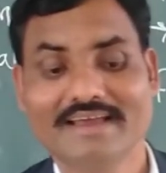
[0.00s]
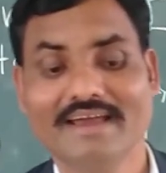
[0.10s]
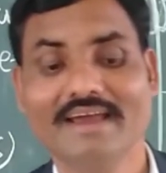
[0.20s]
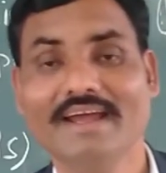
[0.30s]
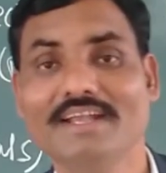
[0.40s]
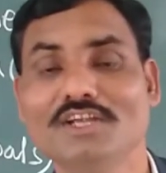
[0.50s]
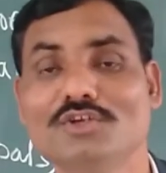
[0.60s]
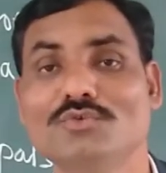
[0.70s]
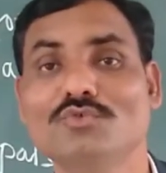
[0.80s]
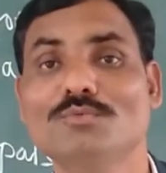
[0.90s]
and
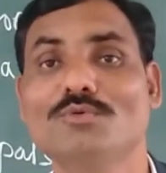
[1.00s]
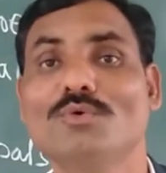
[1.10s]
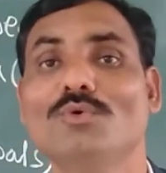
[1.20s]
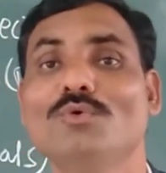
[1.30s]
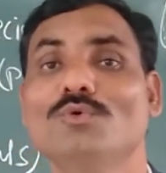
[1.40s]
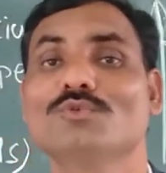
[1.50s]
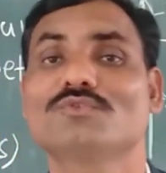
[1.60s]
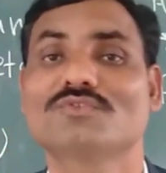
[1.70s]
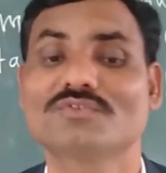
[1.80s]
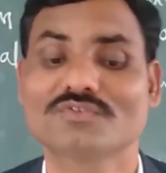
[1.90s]

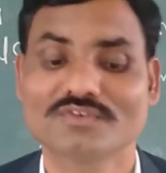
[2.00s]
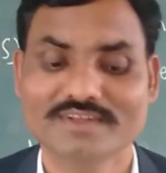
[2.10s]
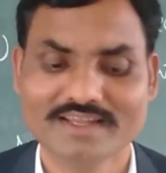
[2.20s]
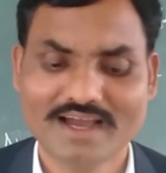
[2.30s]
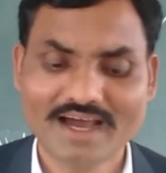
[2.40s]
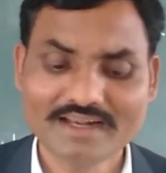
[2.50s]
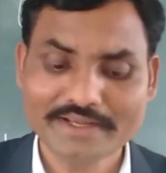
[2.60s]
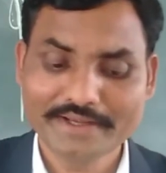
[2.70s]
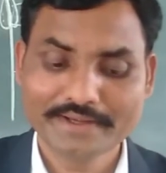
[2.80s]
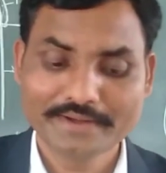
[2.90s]
tuberose. There
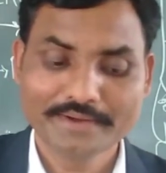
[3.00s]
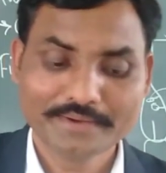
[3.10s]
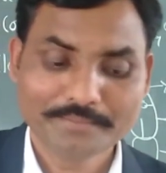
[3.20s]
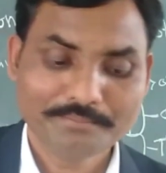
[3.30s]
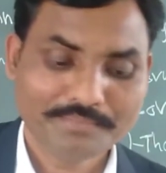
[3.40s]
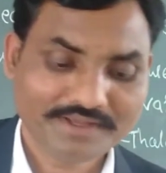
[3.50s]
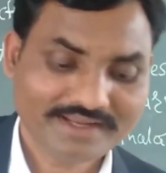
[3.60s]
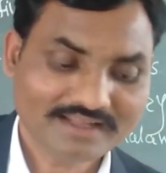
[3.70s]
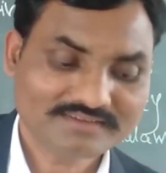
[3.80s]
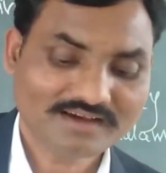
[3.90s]
are
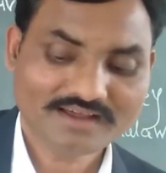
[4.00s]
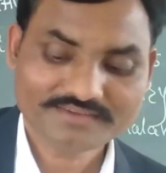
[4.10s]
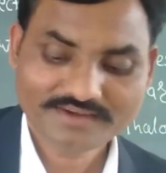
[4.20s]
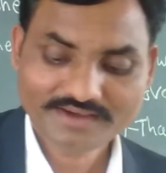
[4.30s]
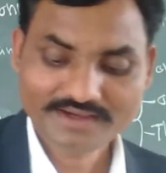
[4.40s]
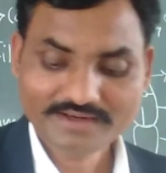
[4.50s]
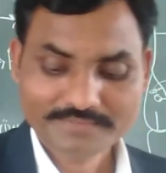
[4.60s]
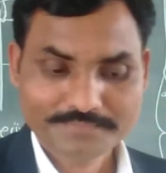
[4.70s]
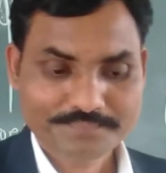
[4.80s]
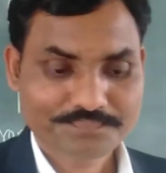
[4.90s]
perianth are
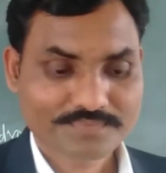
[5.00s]
there.